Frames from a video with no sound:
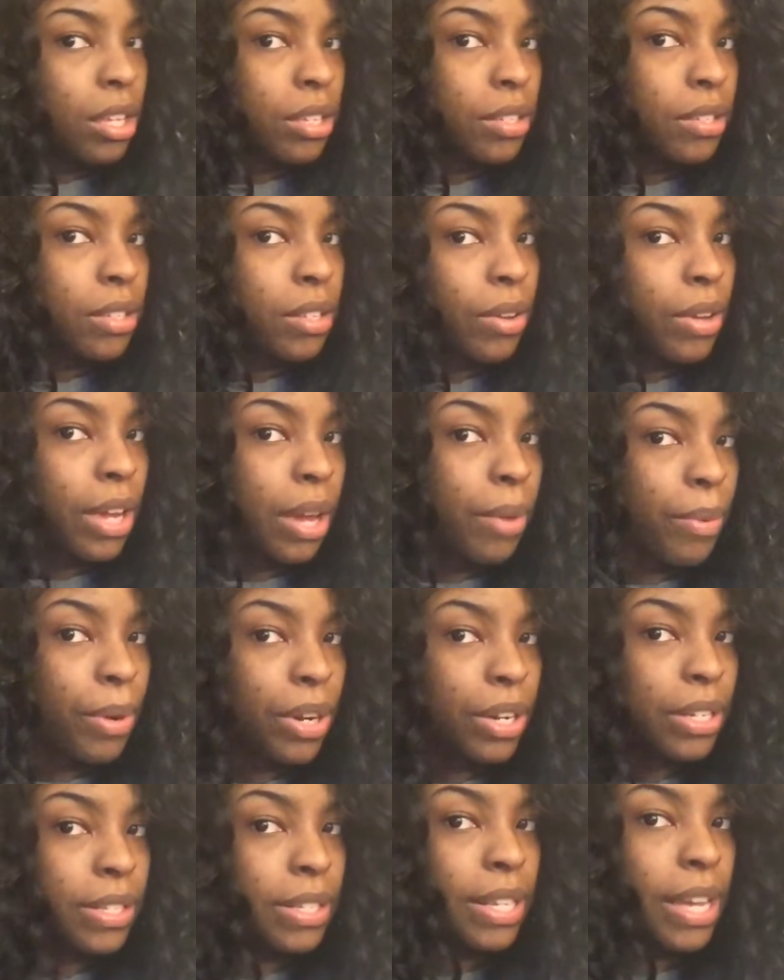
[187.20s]
So yeah, we're
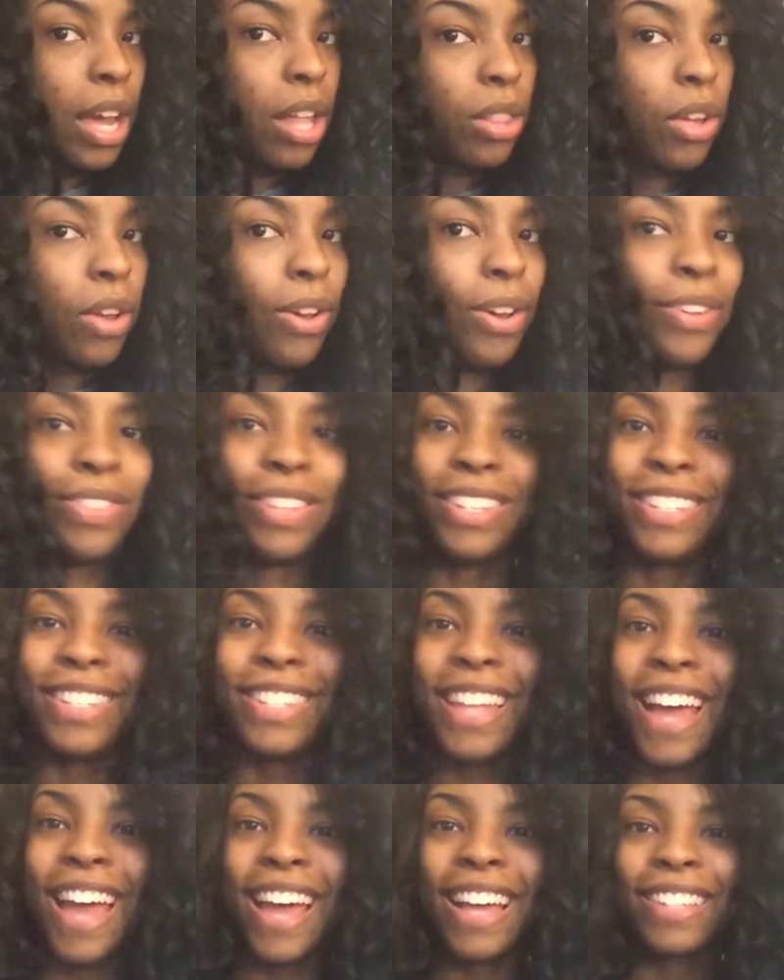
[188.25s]
gonna see how long this
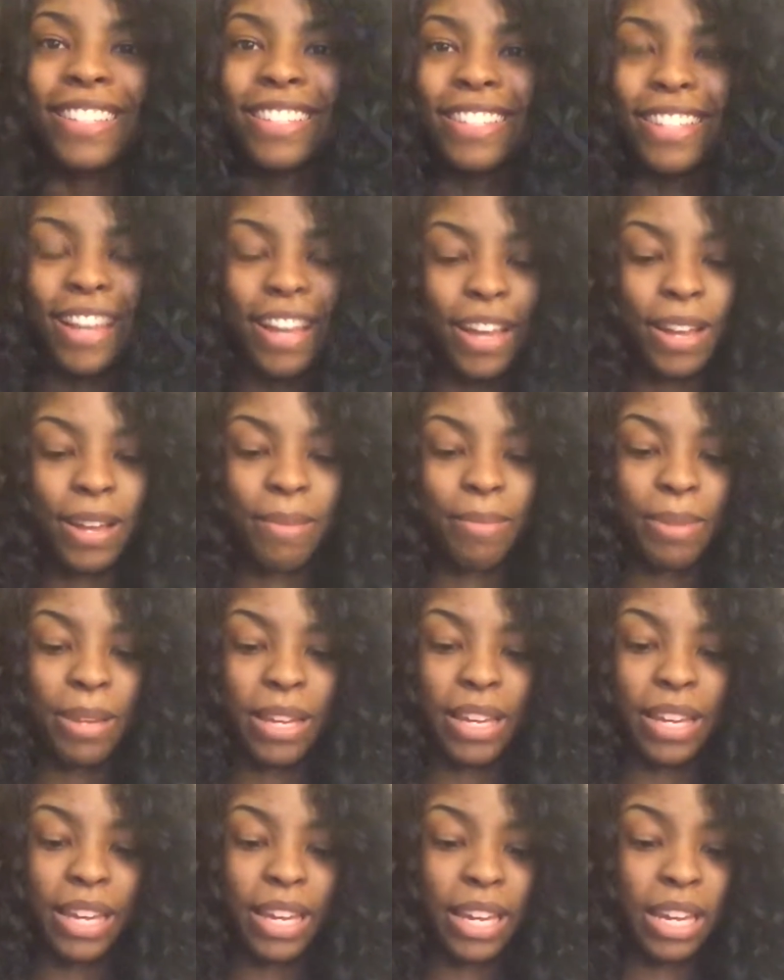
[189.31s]
lasts.
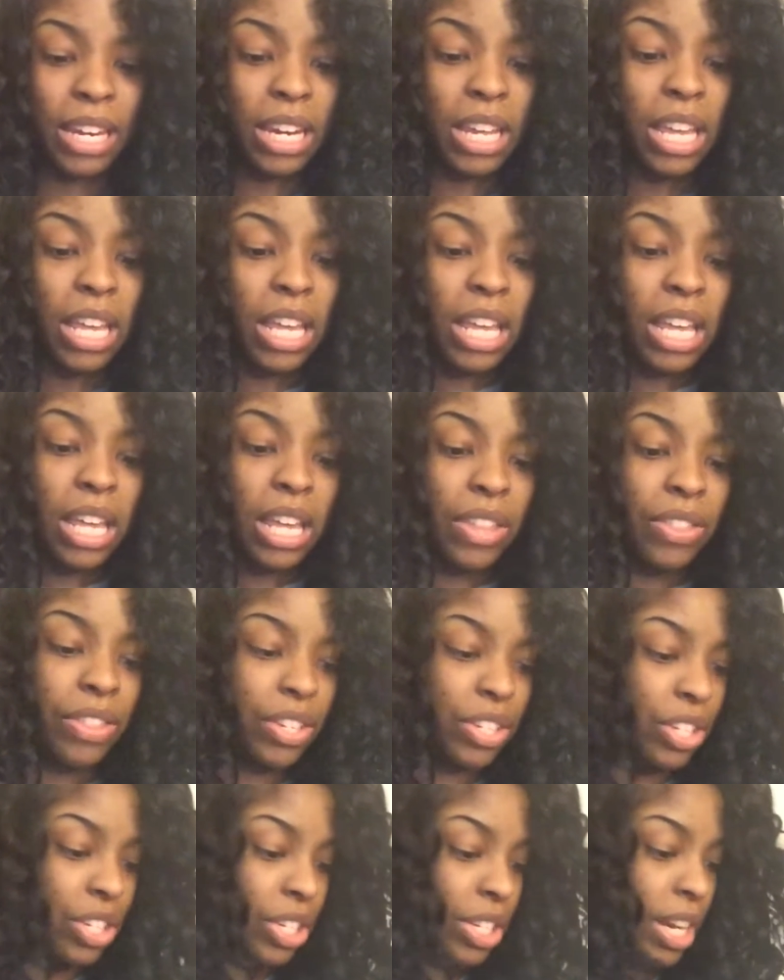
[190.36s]
Again,
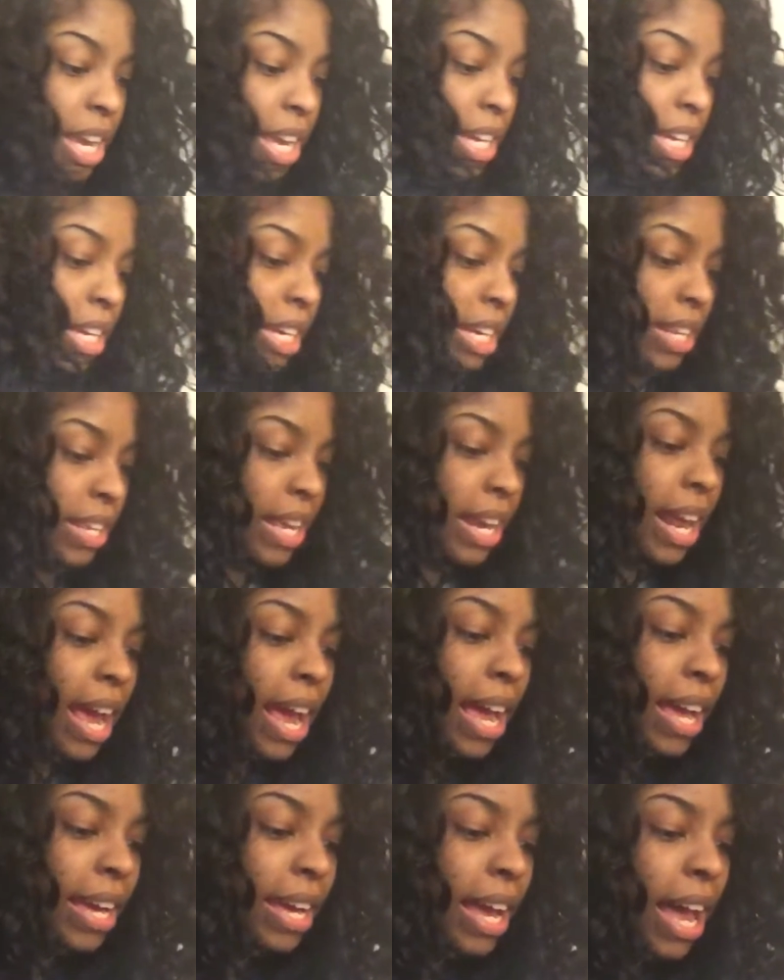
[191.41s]
the shedding that
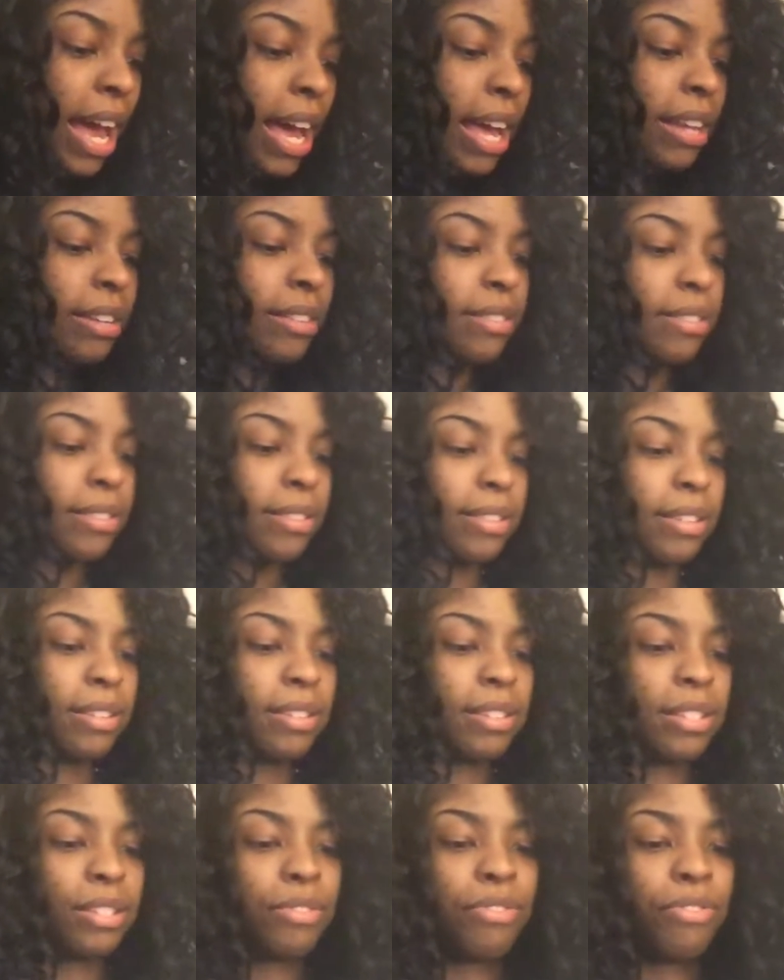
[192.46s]
I got
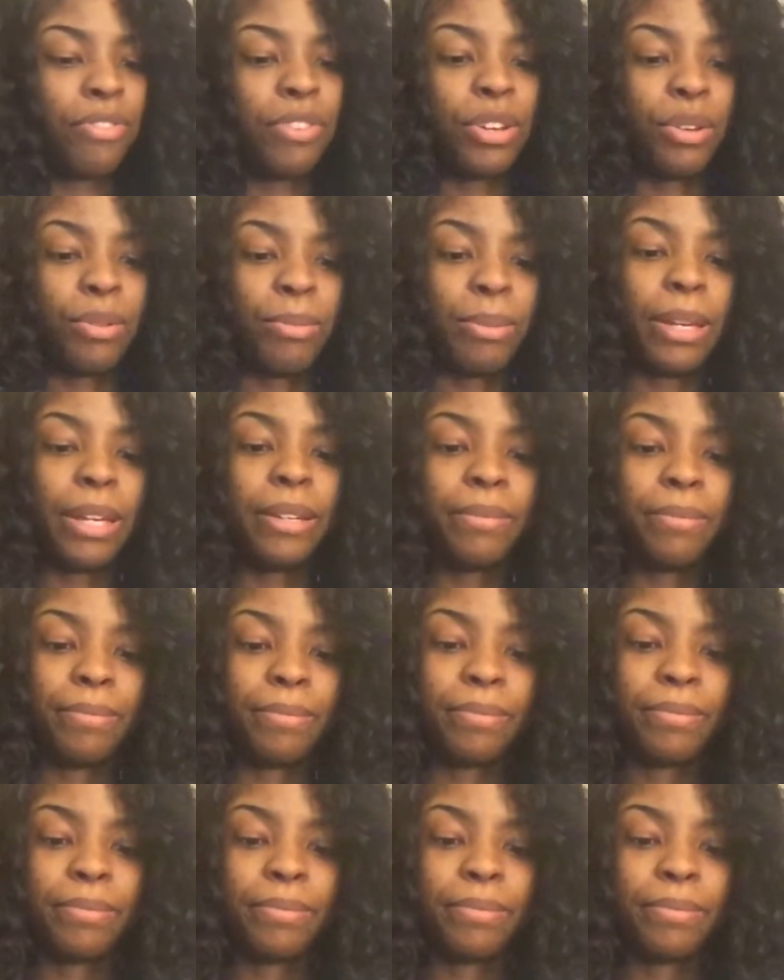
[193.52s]
since filming,